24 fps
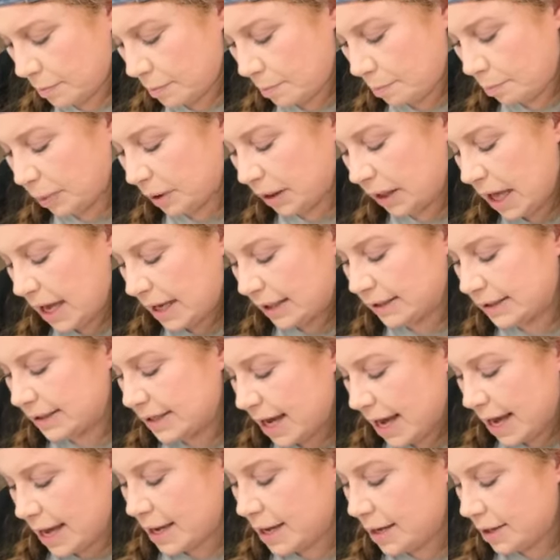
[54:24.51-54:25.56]
blend
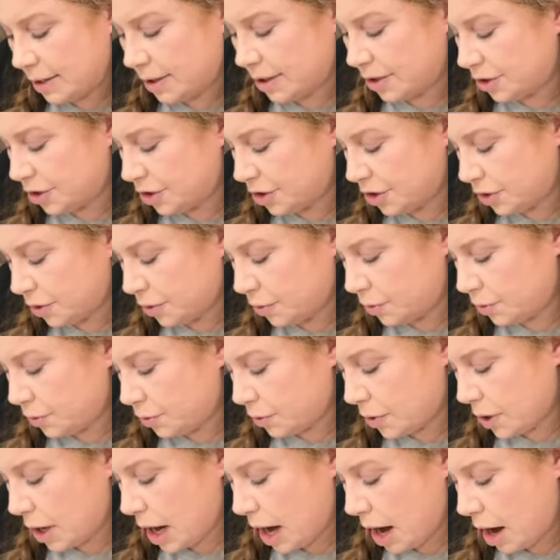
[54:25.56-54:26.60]
in
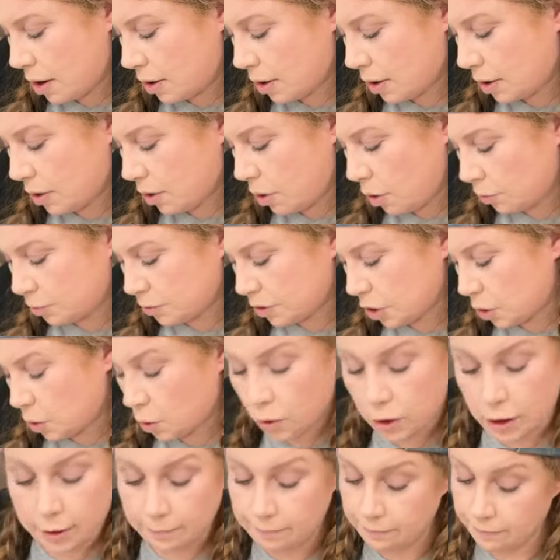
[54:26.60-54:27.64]
to our home
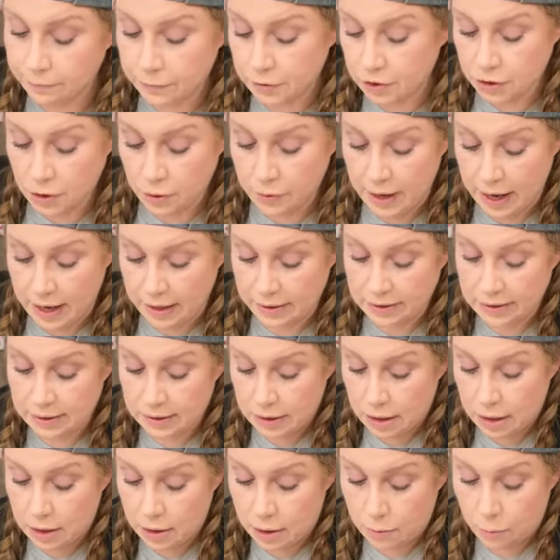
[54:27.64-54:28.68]
decor. So that's
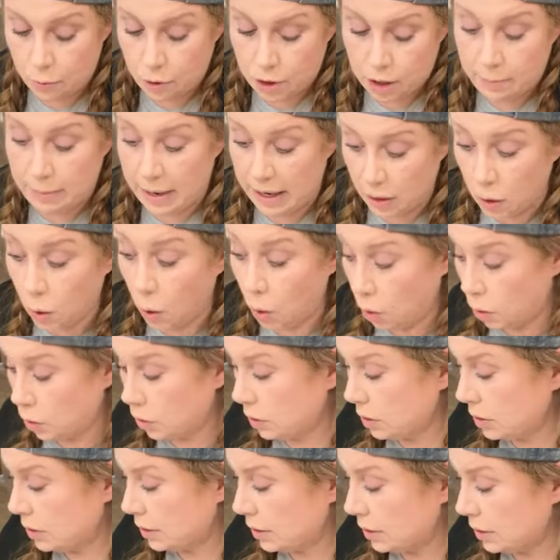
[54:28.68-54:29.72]
one of my
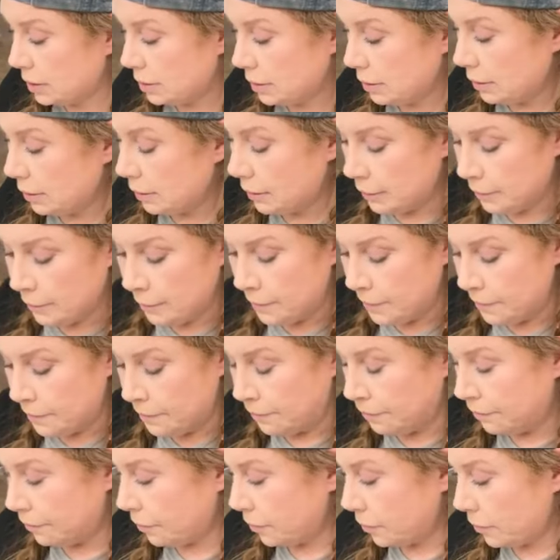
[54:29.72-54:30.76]
goals,
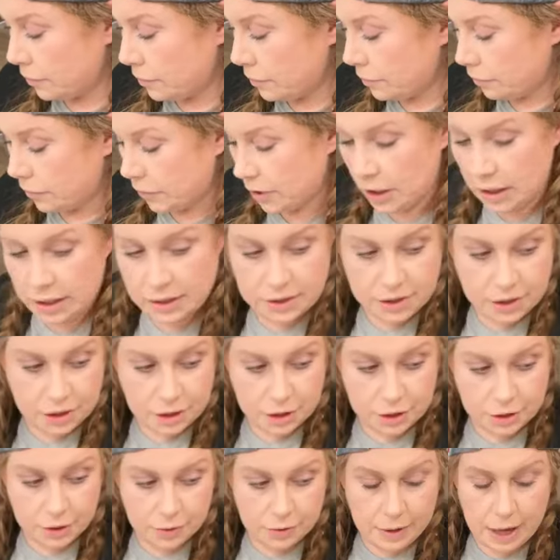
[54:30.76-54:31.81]
is to
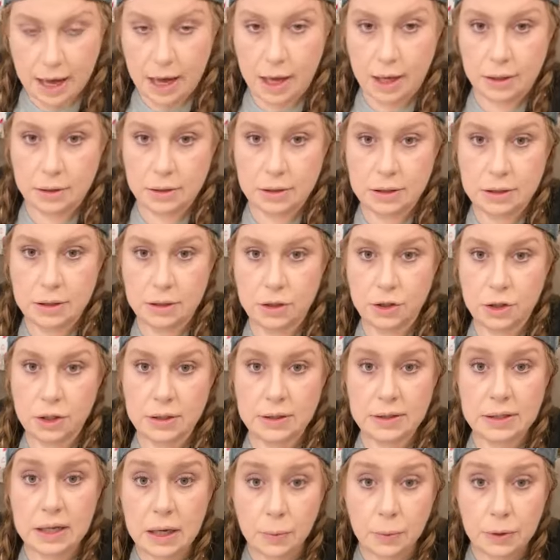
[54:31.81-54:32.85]
do that
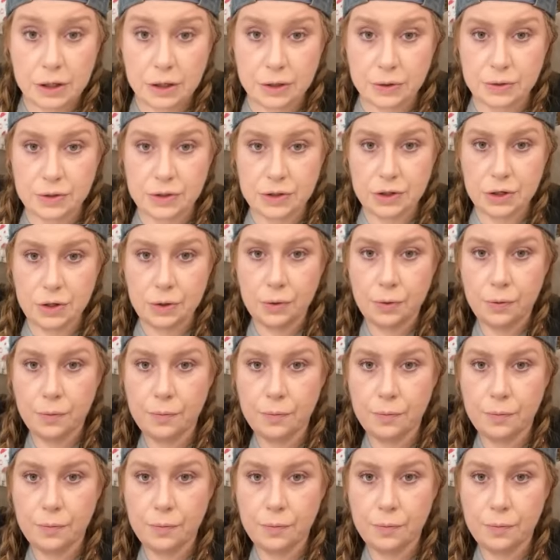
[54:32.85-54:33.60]
just like we used to.